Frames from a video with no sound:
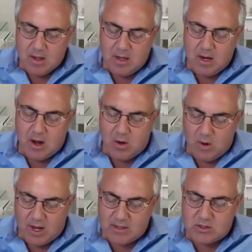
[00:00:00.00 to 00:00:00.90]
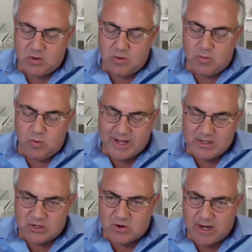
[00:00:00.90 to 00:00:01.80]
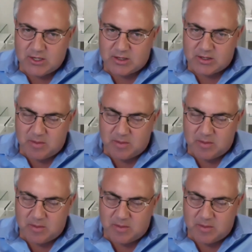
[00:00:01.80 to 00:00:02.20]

you know, uh, to registrations?